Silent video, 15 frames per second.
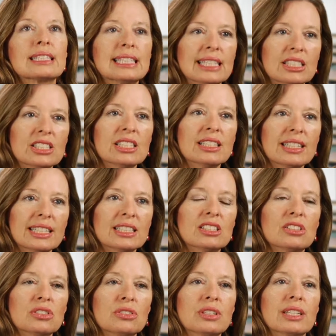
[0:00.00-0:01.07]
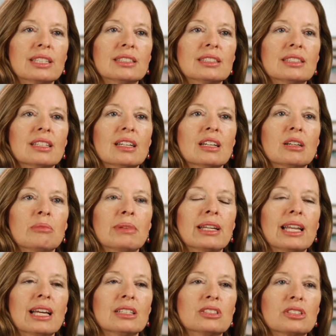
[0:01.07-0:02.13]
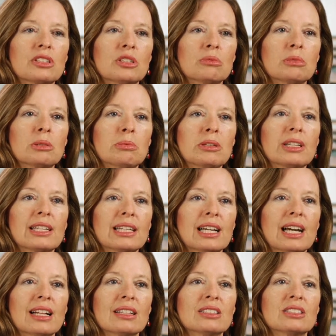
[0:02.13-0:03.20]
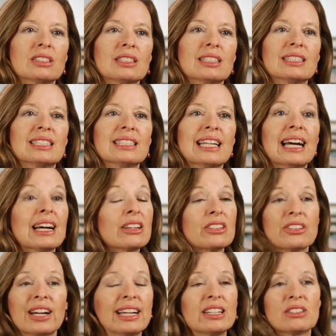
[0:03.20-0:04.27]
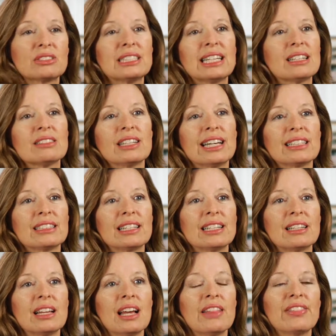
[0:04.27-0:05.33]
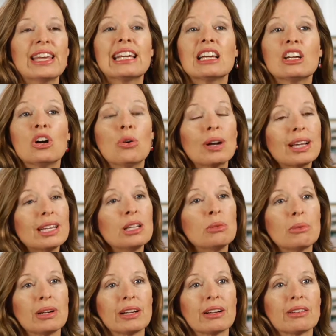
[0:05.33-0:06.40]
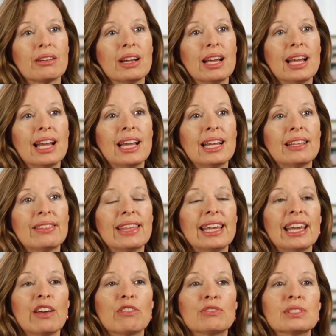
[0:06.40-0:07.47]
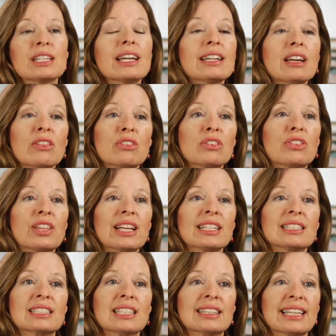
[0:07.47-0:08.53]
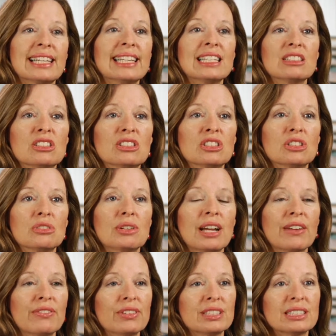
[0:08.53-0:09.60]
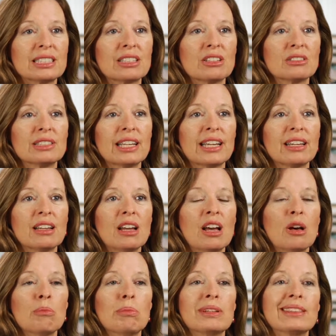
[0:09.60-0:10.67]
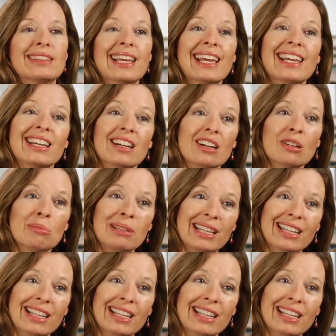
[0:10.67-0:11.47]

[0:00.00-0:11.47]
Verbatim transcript: Teaching these students um, at Edgecombe Community College is an honor I don't take lightly. They could go anywhere, and they have 10 other things that they to do every single day but they come